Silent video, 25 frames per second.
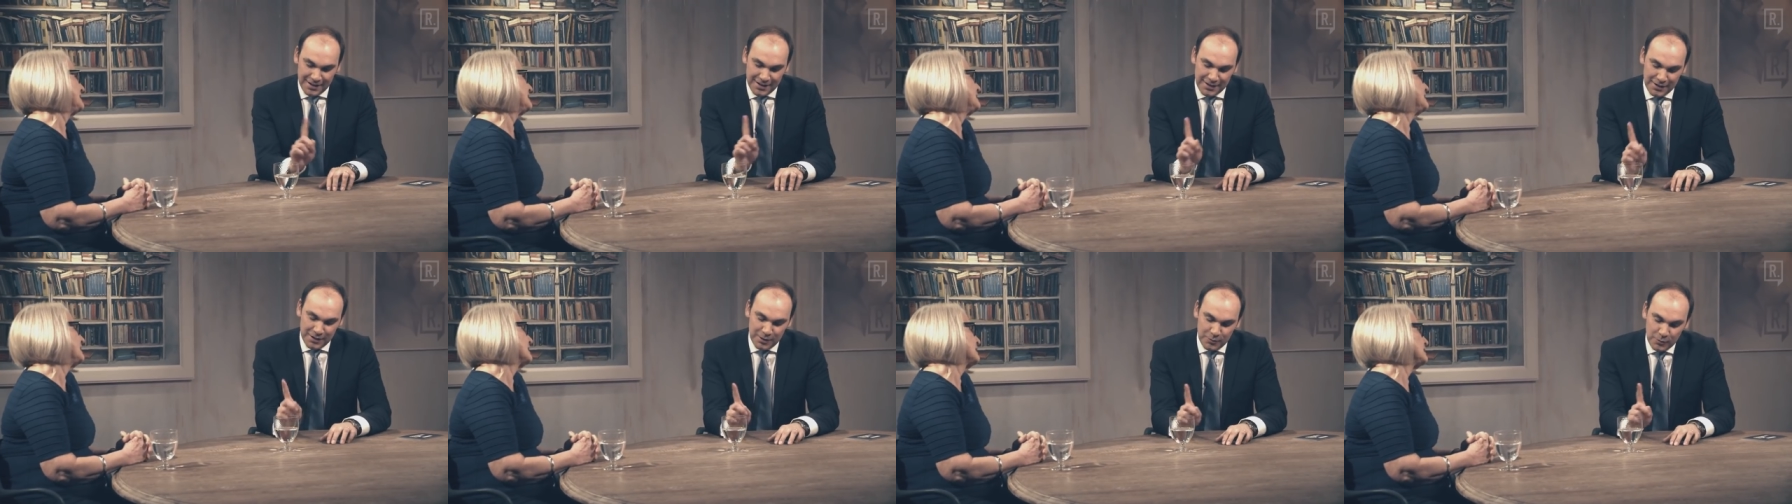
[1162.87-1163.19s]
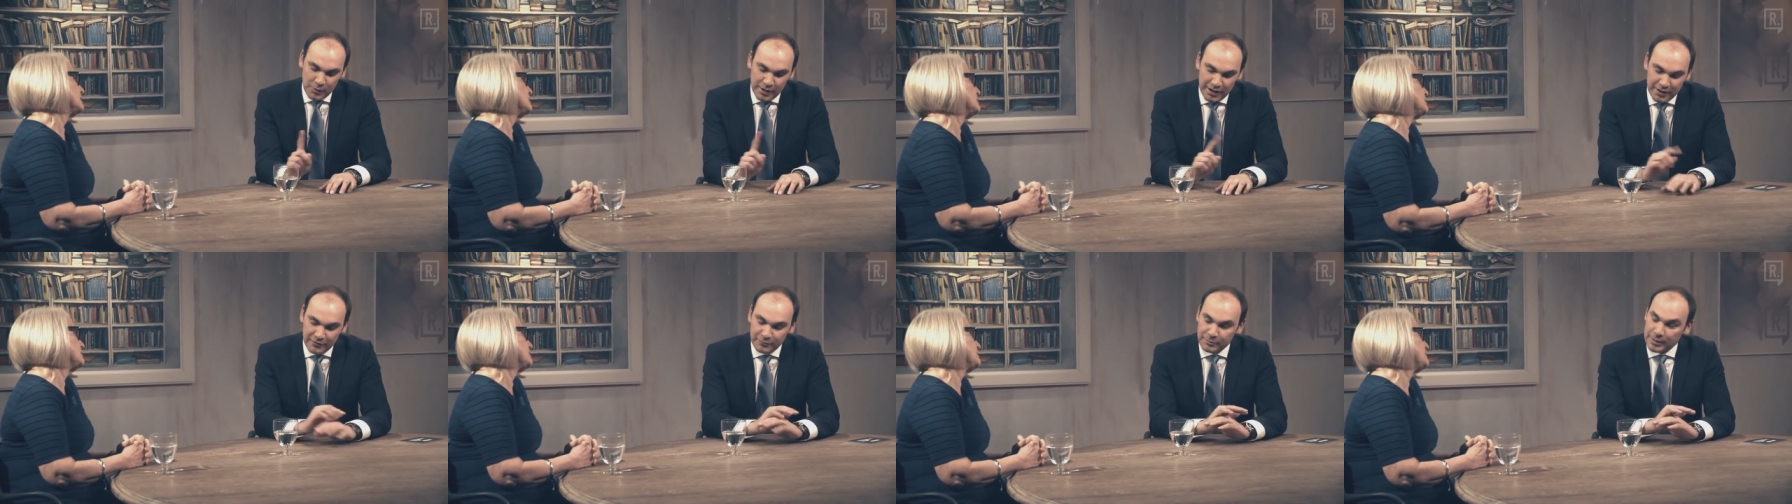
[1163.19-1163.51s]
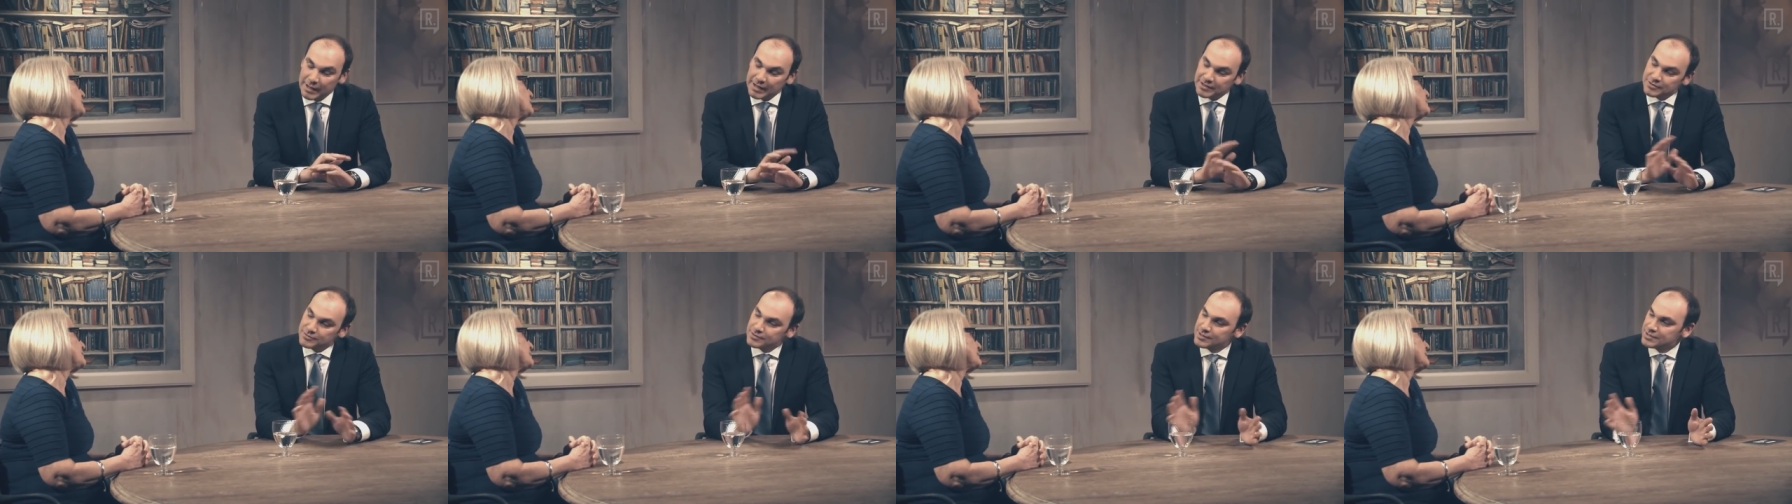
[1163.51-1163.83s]
Yeah. We have
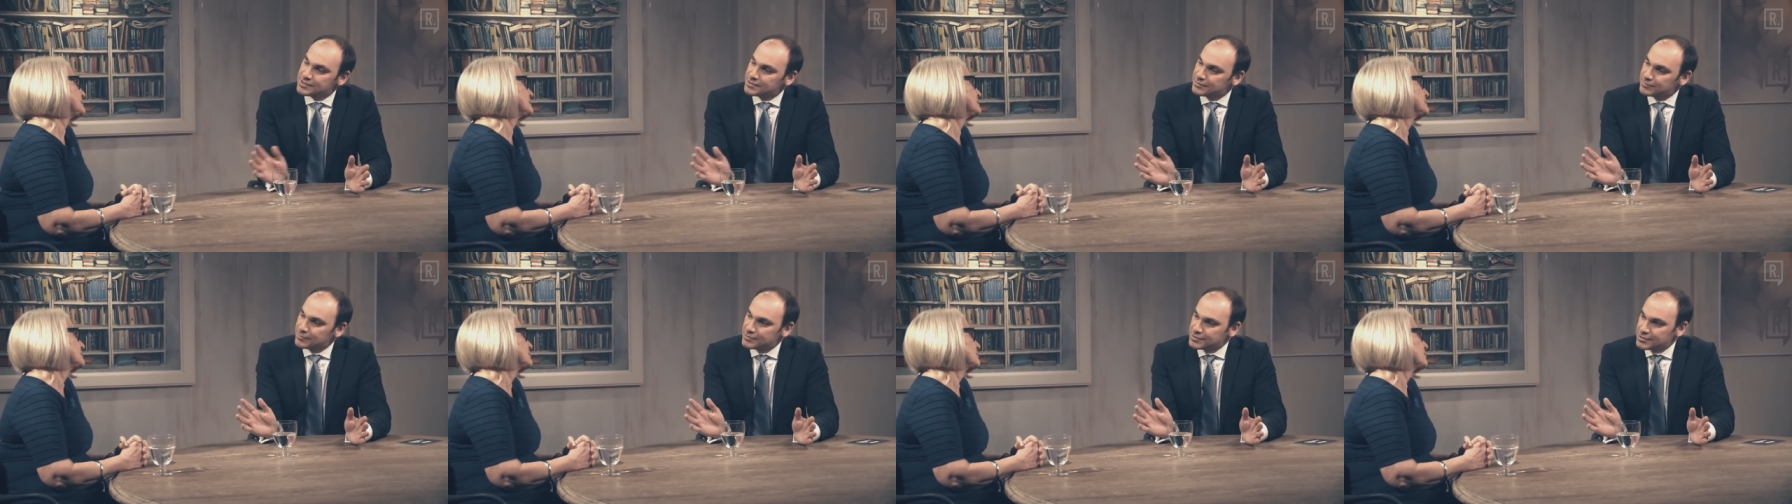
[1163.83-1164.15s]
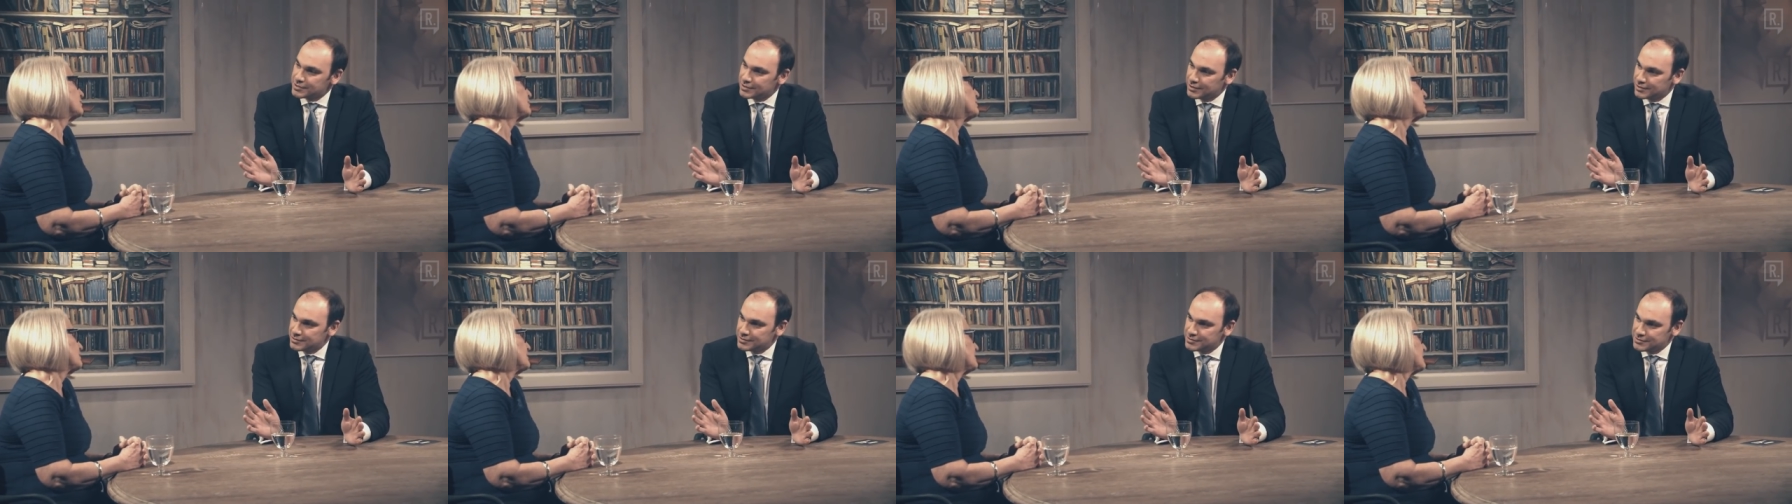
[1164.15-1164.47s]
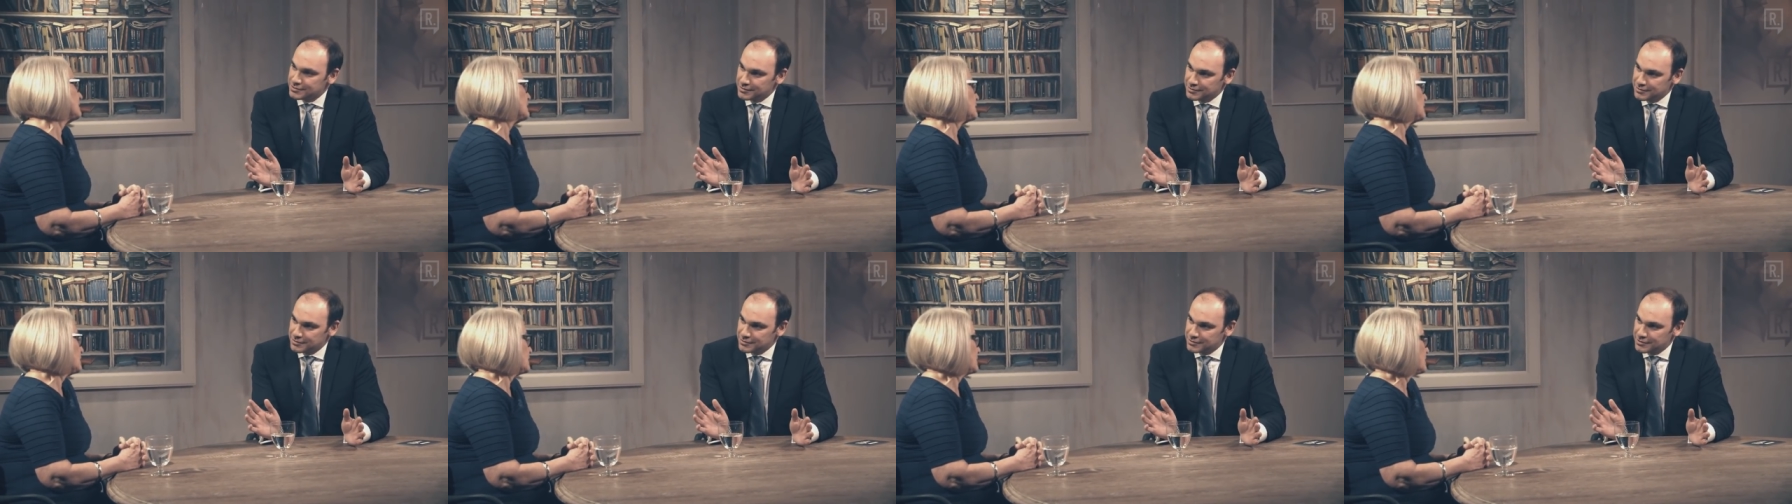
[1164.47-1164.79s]
batteries of
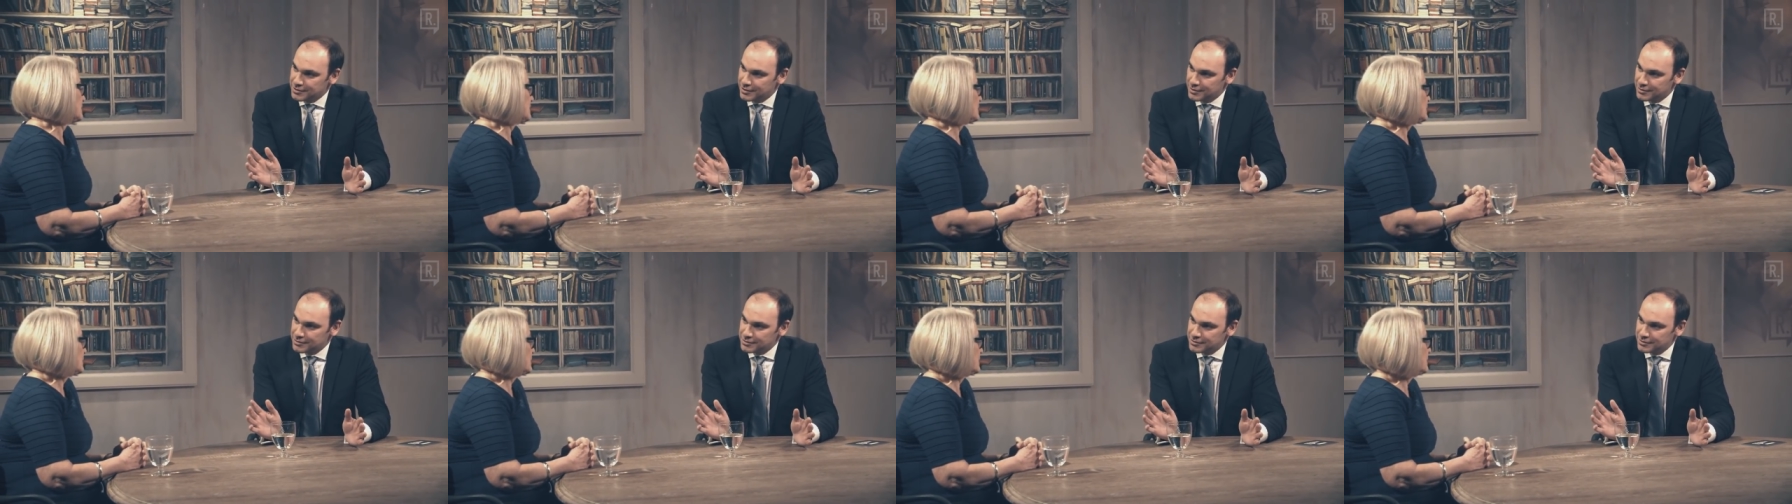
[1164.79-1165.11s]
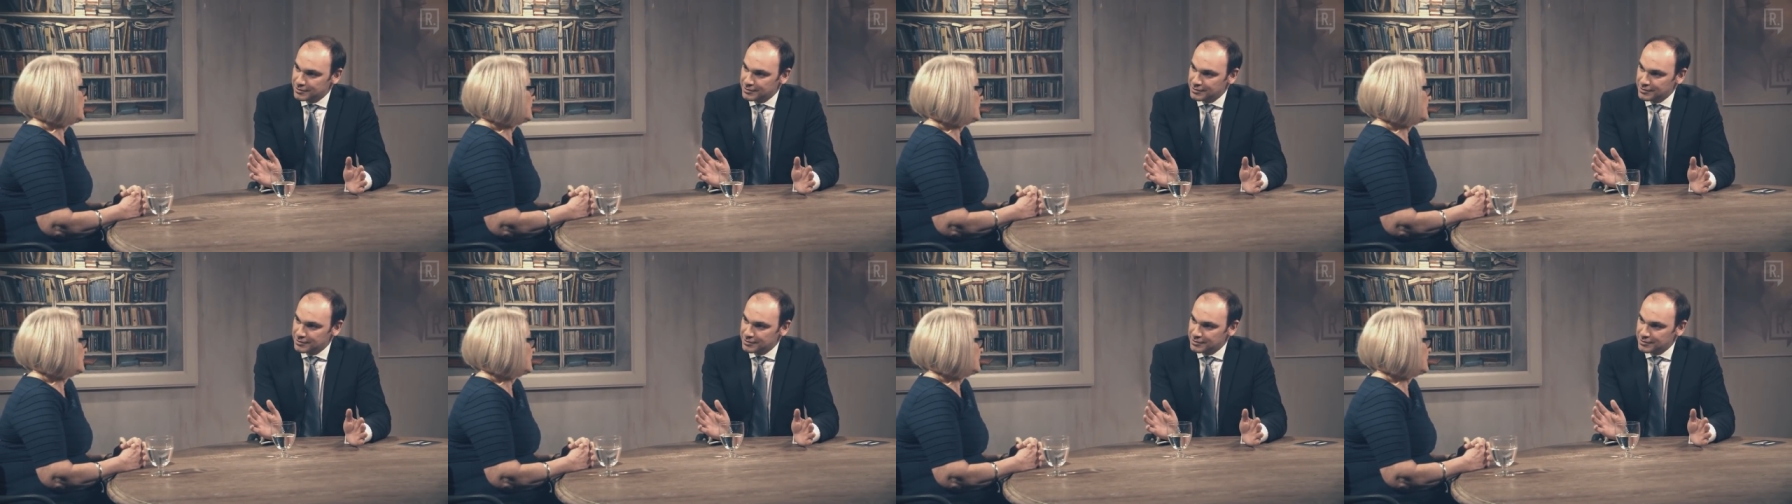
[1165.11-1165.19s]
researchers on the show, as